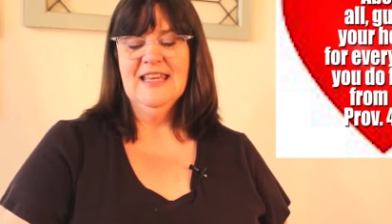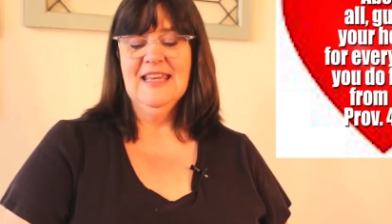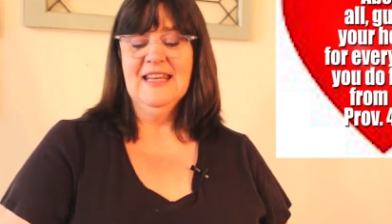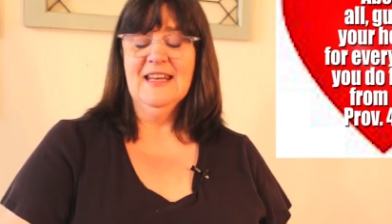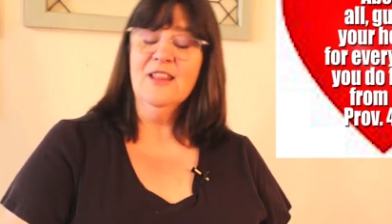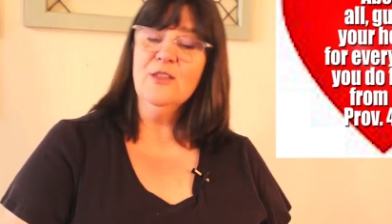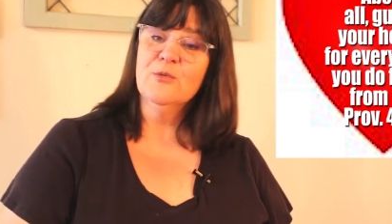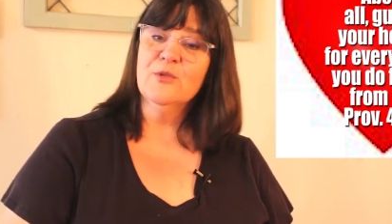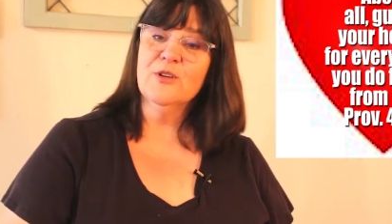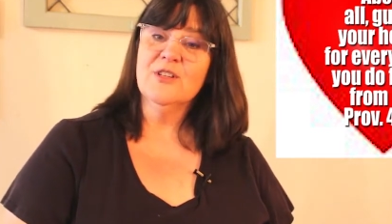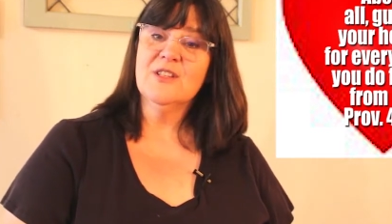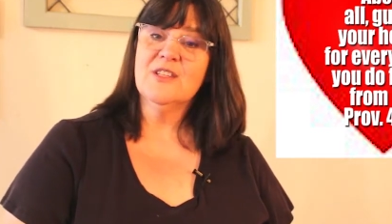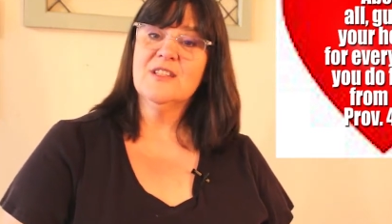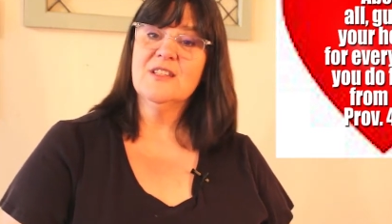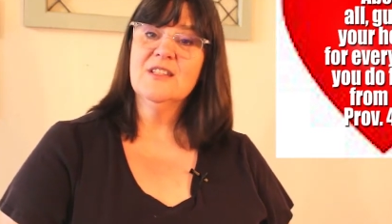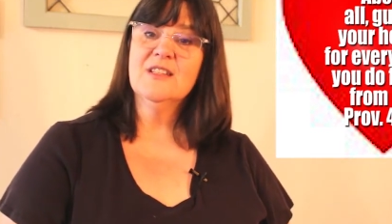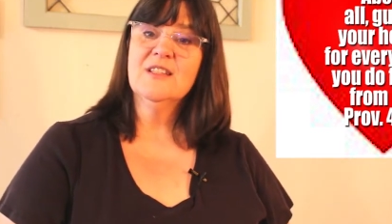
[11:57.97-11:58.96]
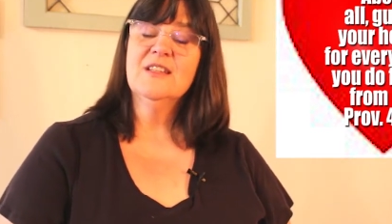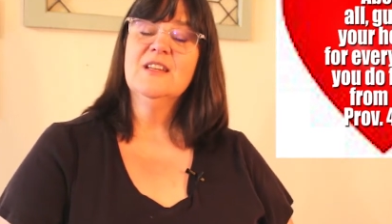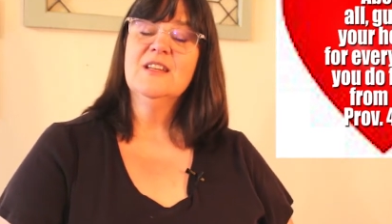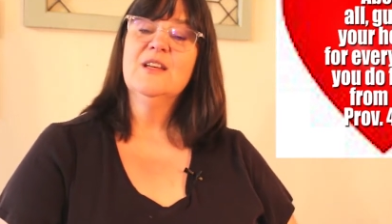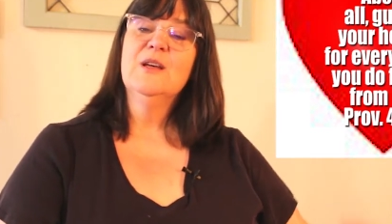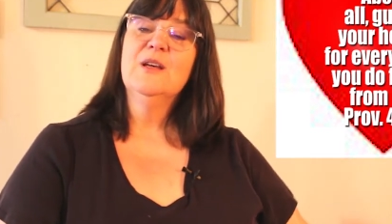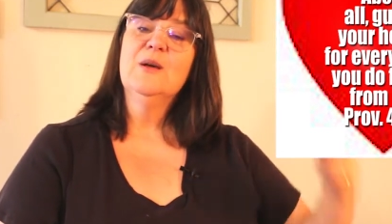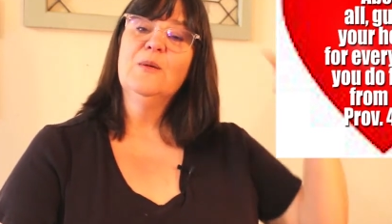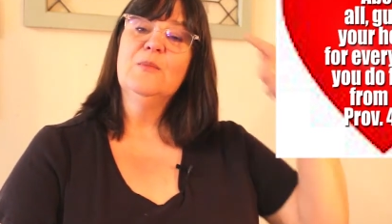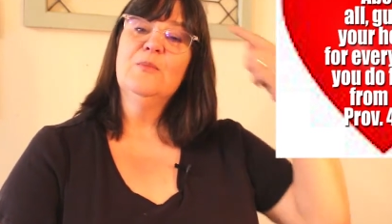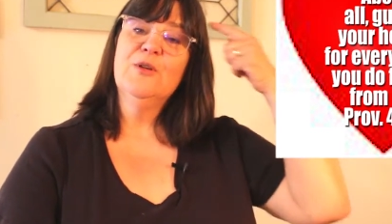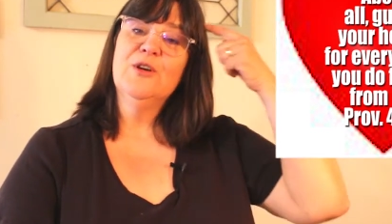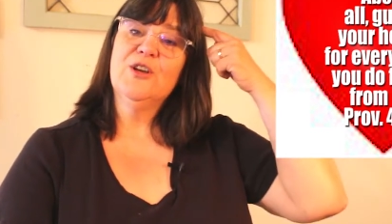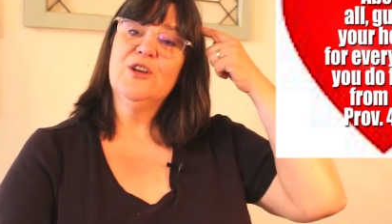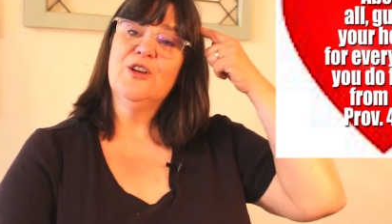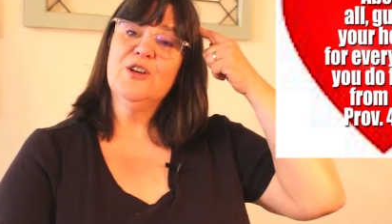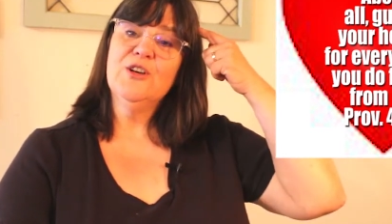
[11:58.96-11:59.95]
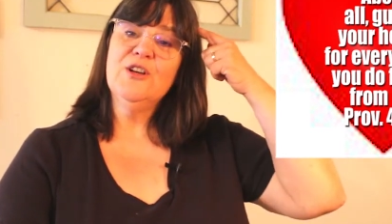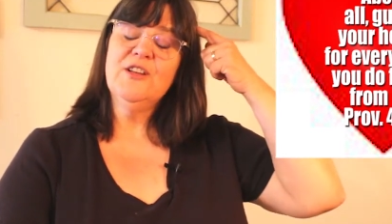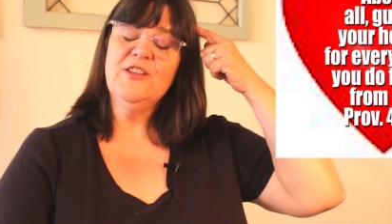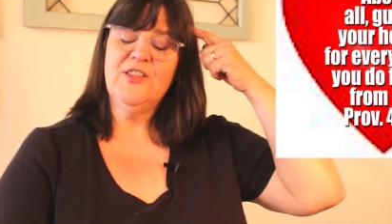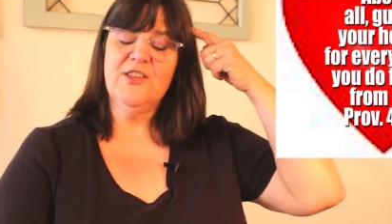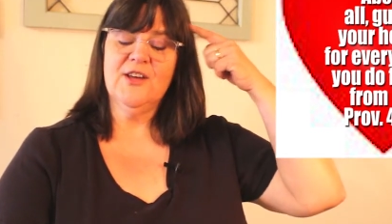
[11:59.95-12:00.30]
In other words, put good